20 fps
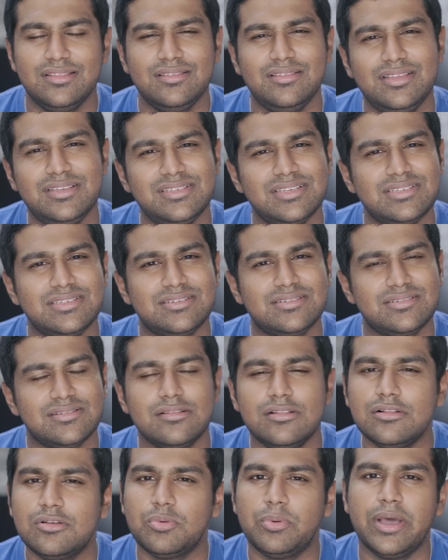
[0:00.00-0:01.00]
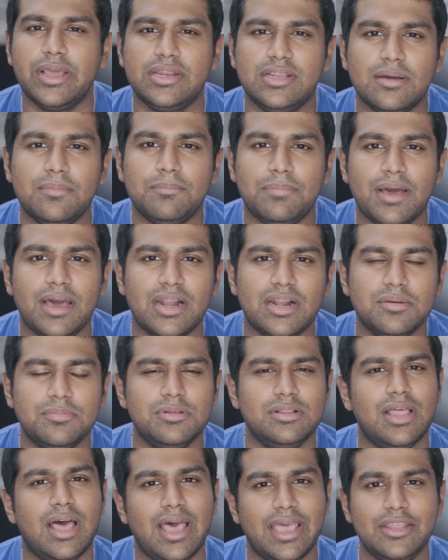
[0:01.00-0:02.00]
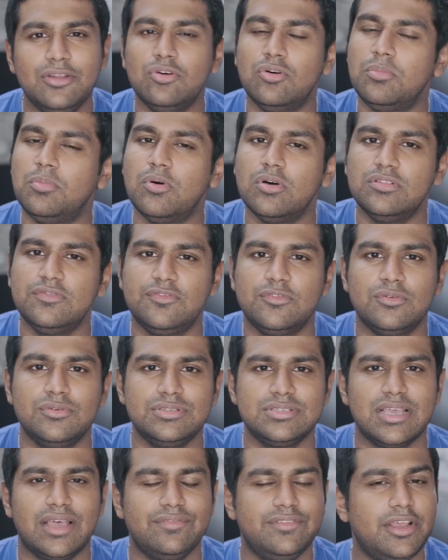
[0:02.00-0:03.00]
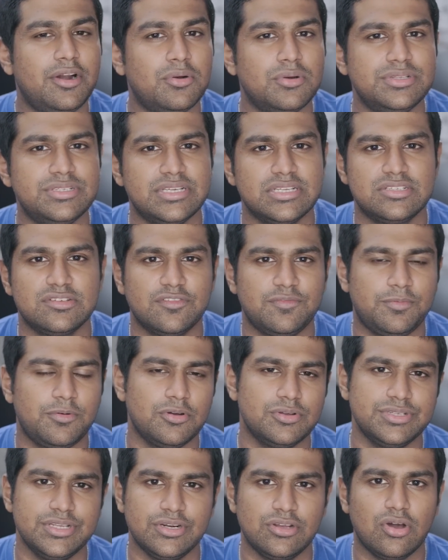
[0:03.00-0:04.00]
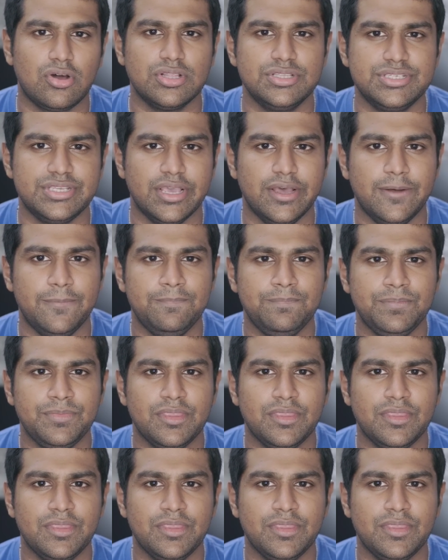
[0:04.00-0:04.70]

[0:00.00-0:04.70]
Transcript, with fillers: these are still quite comparable. I know both phones have their own sets of pros and cons here.